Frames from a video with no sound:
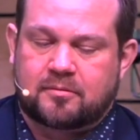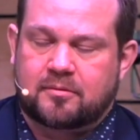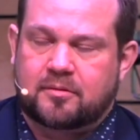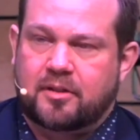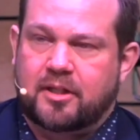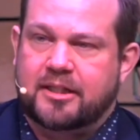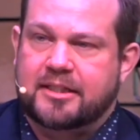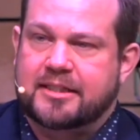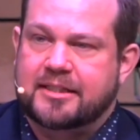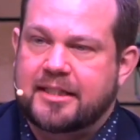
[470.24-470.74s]

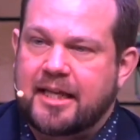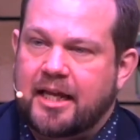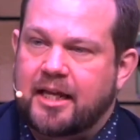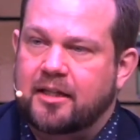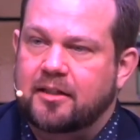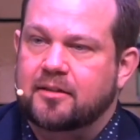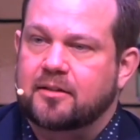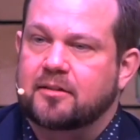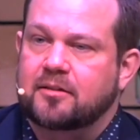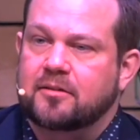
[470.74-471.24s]
A
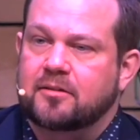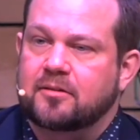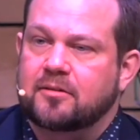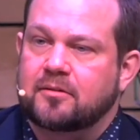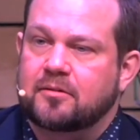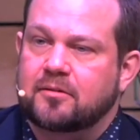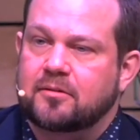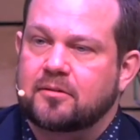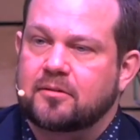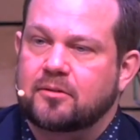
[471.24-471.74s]
saint
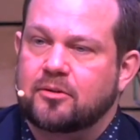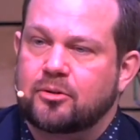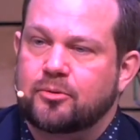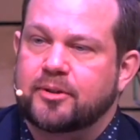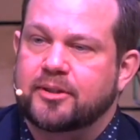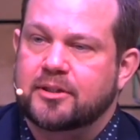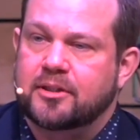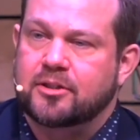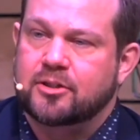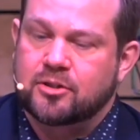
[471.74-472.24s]
who
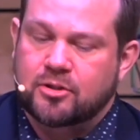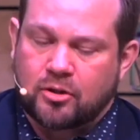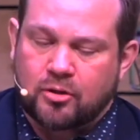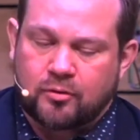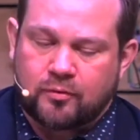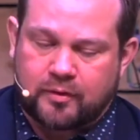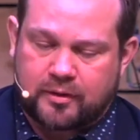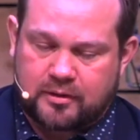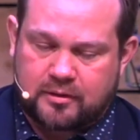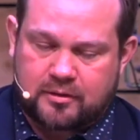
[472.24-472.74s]
is a
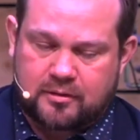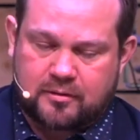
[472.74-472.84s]
servant.